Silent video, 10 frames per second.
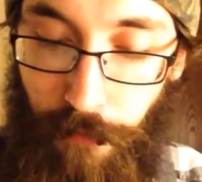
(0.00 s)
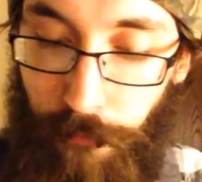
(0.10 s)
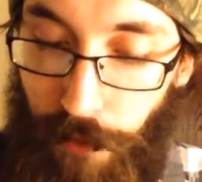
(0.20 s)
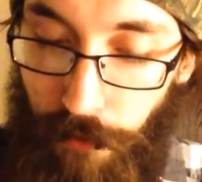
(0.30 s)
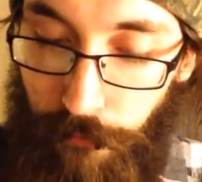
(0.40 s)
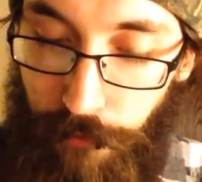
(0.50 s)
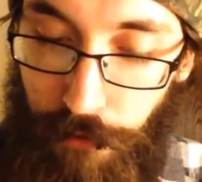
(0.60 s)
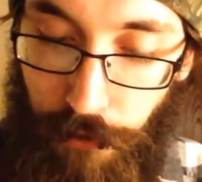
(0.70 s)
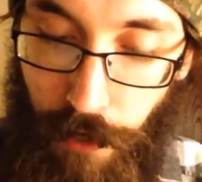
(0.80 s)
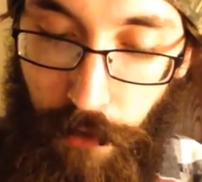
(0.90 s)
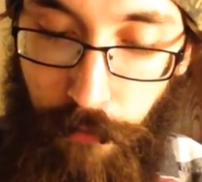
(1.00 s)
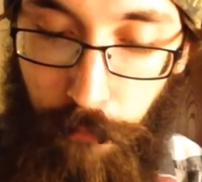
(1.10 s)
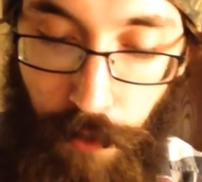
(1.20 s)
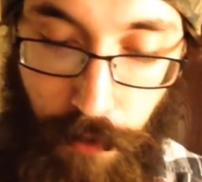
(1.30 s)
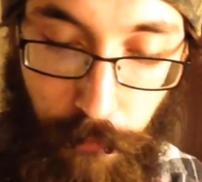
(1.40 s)
medium strength,
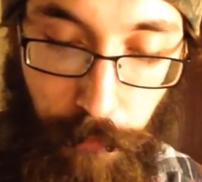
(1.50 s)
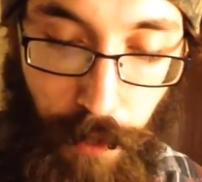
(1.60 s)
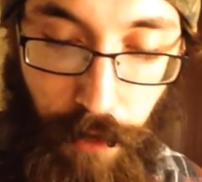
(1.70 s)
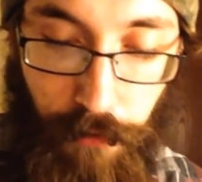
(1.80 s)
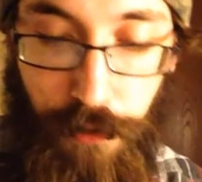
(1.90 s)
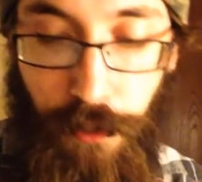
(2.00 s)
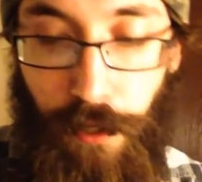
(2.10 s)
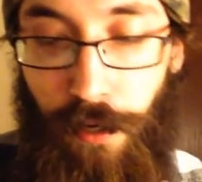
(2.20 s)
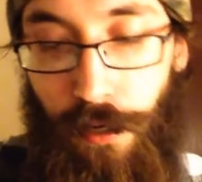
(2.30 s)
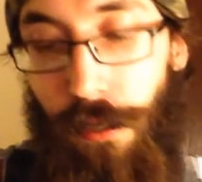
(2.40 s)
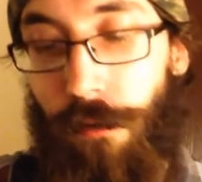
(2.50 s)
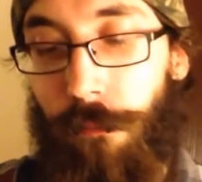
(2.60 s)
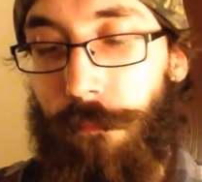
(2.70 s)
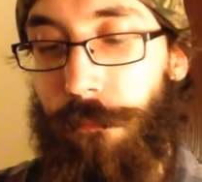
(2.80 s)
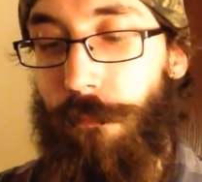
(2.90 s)
medium pouch,
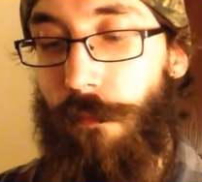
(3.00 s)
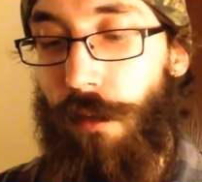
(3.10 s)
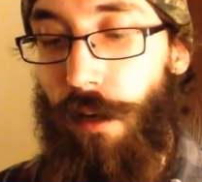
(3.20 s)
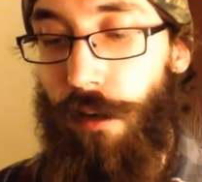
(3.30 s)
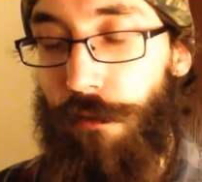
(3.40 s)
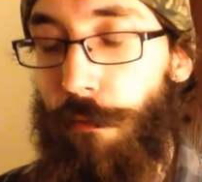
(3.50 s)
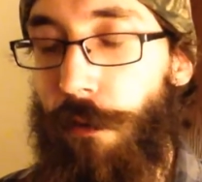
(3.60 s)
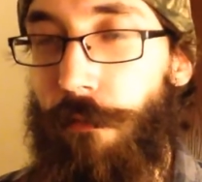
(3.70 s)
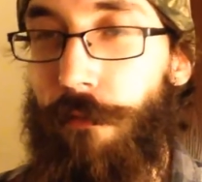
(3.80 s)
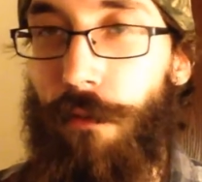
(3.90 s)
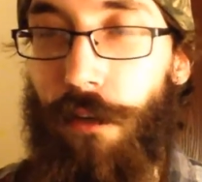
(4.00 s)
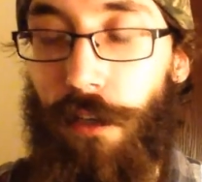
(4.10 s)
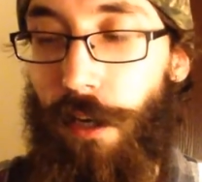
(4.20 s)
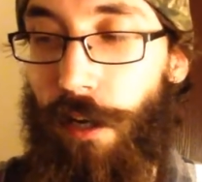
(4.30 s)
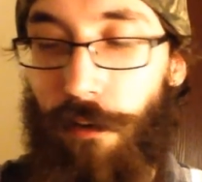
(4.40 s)
and 24 in a
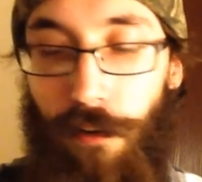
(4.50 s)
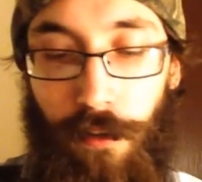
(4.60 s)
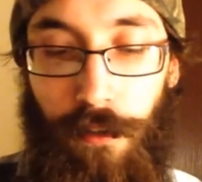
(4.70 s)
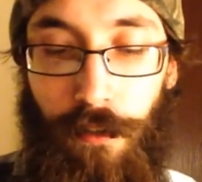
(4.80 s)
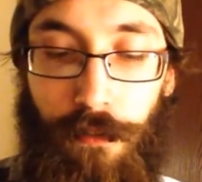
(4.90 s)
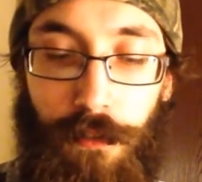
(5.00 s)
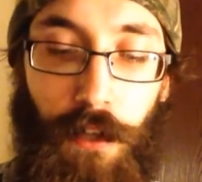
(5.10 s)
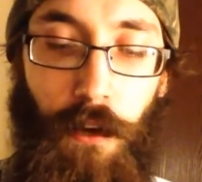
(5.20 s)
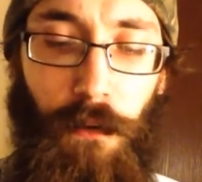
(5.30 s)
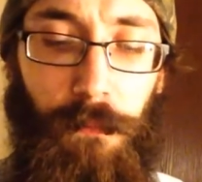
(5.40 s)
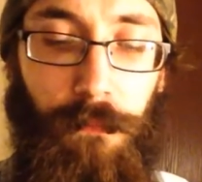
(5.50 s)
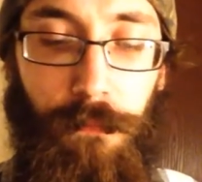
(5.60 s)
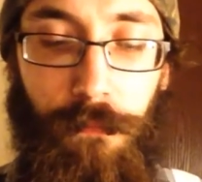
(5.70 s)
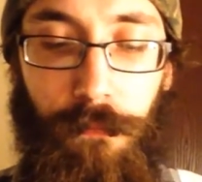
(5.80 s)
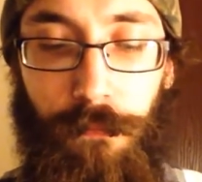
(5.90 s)
can. So,
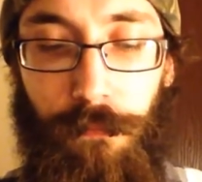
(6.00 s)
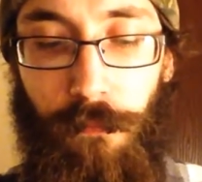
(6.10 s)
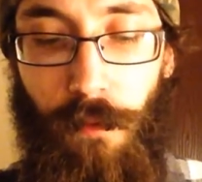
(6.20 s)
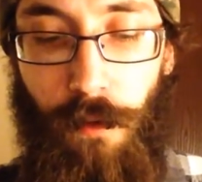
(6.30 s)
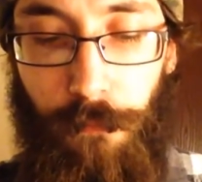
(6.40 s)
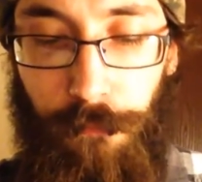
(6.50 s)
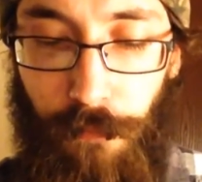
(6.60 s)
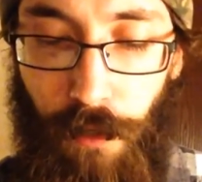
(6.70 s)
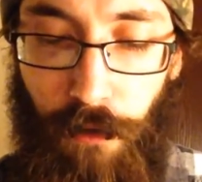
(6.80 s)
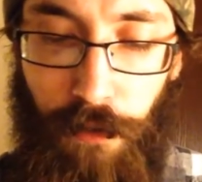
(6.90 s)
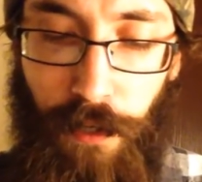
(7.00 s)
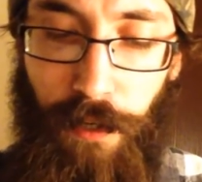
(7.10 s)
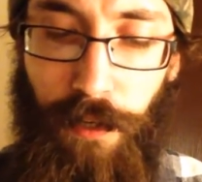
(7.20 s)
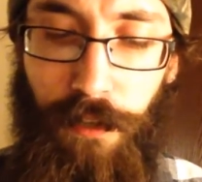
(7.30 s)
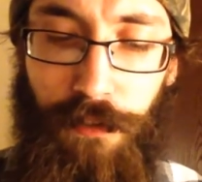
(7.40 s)

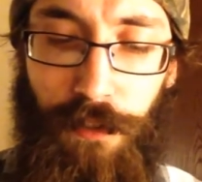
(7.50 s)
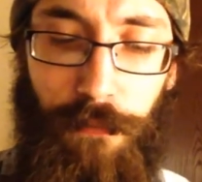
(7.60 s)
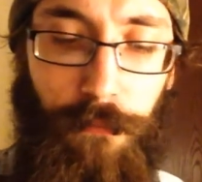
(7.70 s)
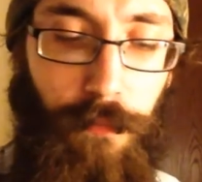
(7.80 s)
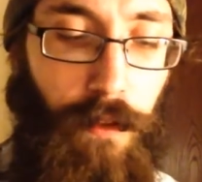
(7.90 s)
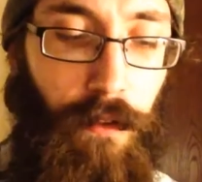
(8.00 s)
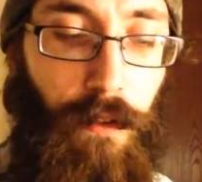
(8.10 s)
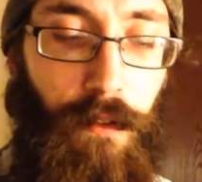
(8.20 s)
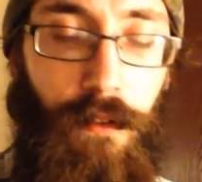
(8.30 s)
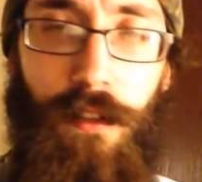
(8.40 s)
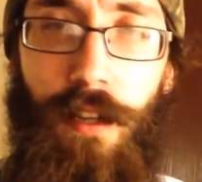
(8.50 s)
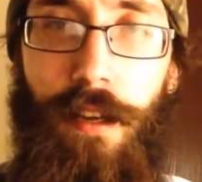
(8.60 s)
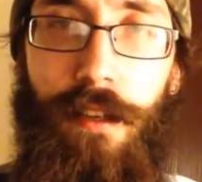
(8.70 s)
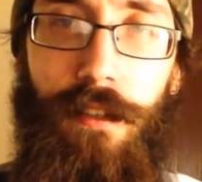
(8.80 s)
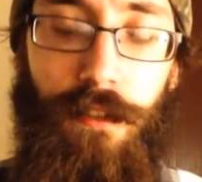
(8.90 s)
okay, is it the
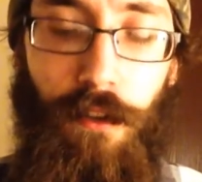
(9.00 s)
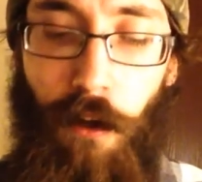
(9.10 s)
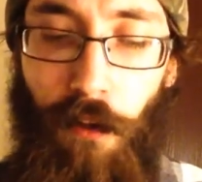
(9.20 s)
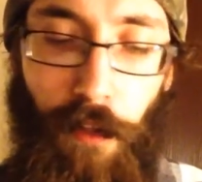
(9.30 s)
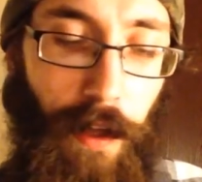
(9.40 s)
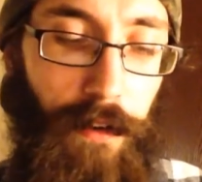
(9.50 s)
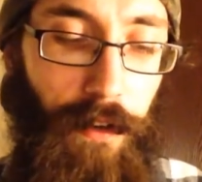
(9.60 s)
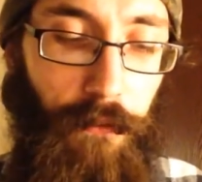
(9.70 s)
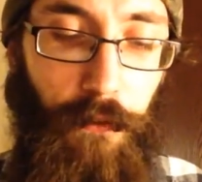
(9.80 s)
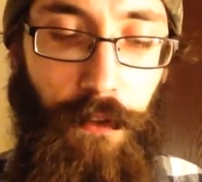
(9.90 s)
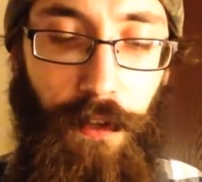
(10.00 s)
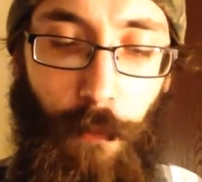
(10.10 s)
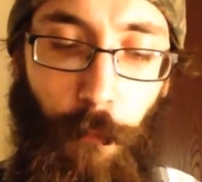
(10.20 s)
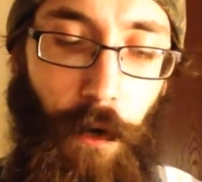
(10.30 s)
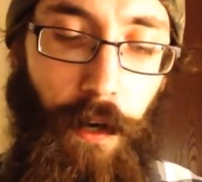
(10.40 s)
taste all that different
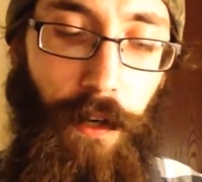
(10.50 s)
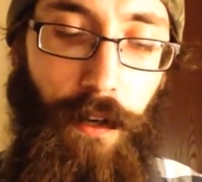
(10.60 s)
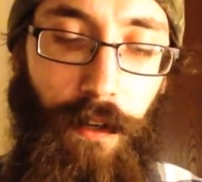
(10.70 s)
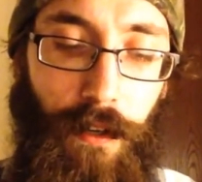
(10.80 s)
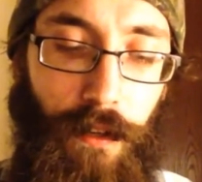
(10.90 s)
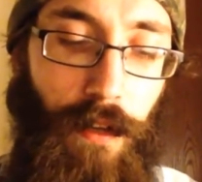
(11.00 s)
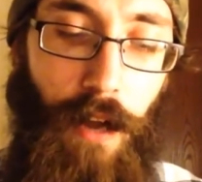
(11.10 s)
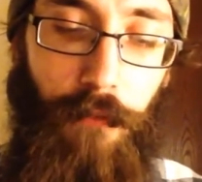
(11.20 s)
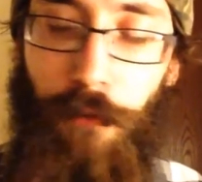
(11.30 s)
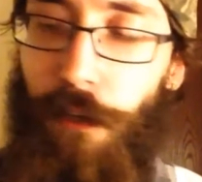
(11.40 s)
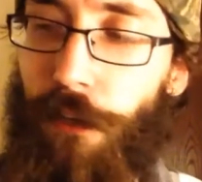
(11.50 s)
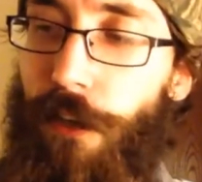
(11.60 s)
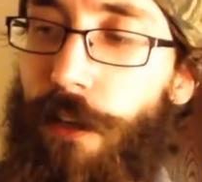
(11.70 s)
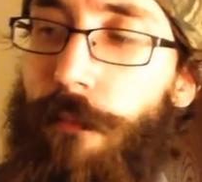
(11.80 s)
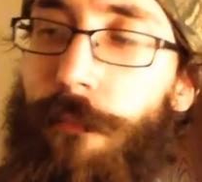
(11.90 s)
than white? Not
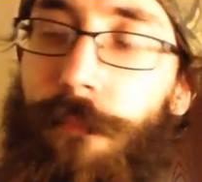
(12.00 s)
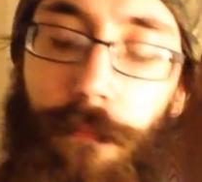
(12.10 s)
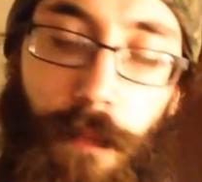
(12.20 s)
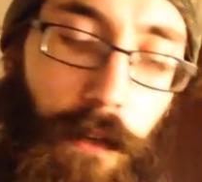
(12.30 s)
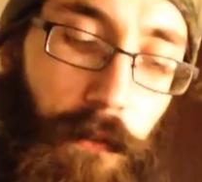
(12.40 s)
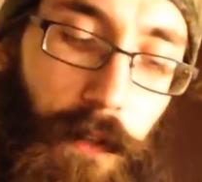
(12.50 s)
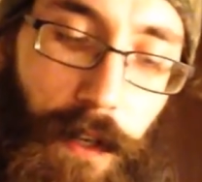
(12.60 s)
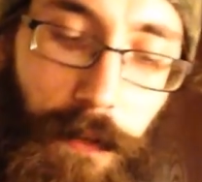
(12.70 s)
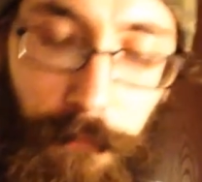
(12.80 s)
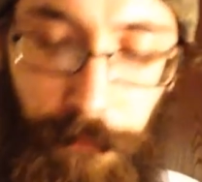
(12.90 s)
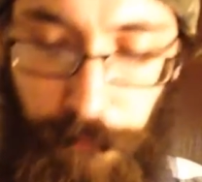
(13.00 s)
really. Okay.